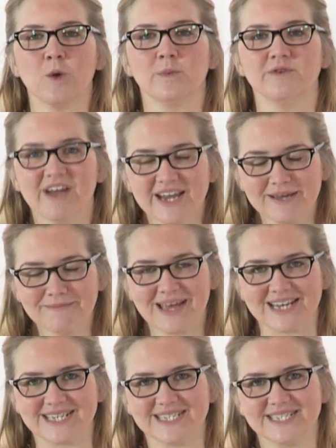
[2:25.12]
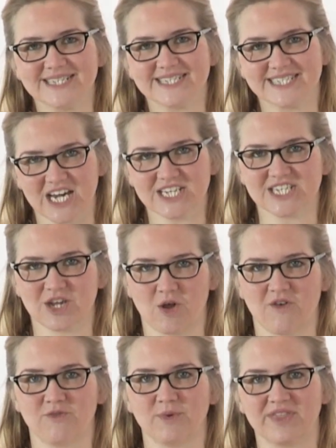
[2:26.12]
We recommend starting
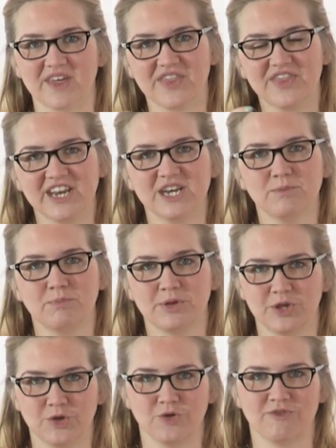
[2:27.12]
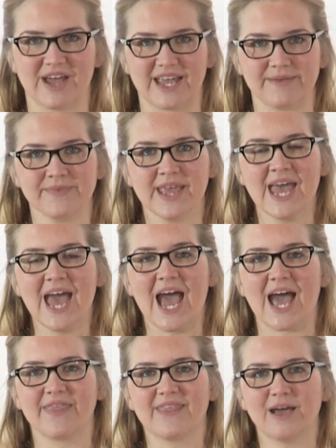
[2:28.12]
off with a thin puree,
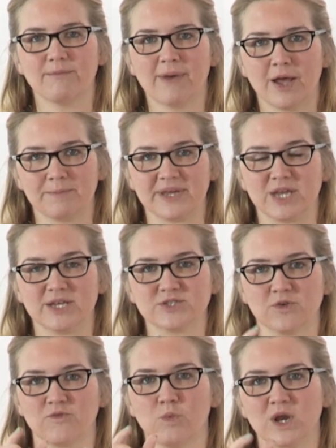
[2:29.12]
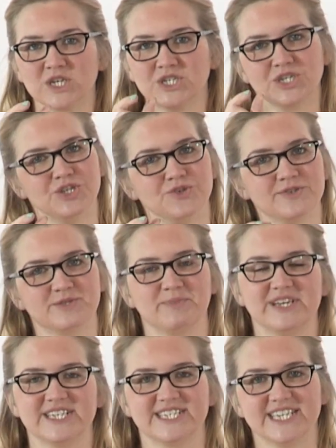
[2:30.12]
and that might be sort of 1 to 2
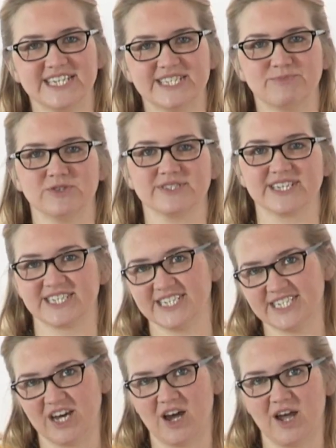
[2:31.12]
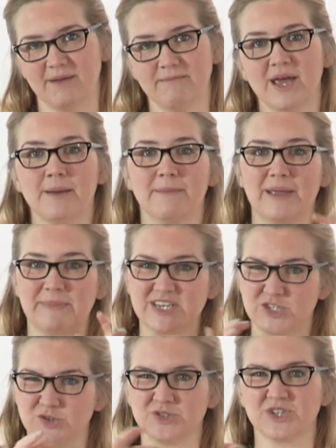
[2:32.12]
teaspoons at a time, maybe
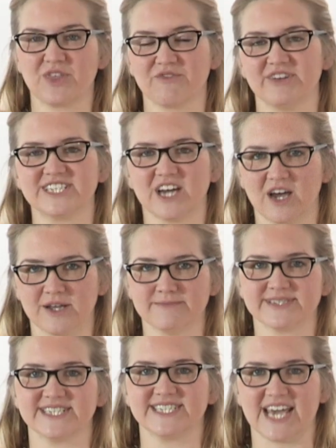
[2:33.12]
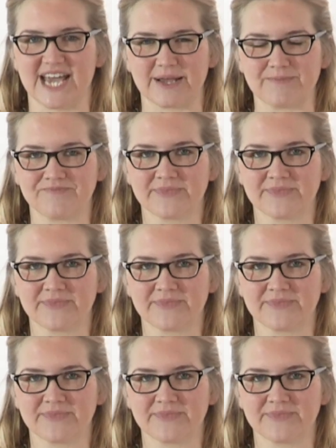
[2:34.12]
2 to 3 times a day.